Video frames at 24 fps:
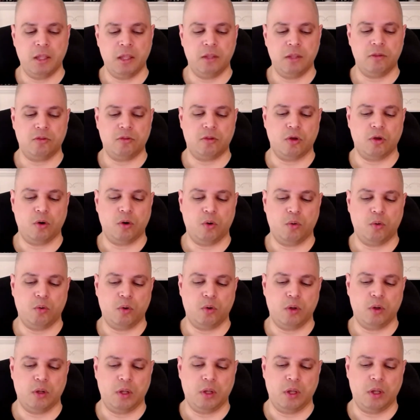So
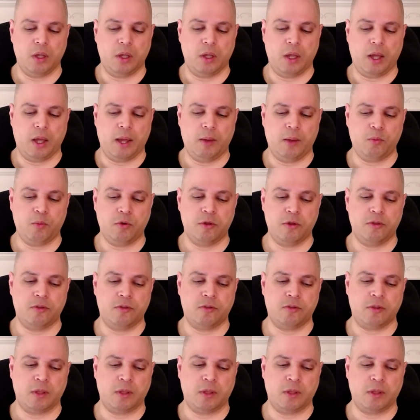I was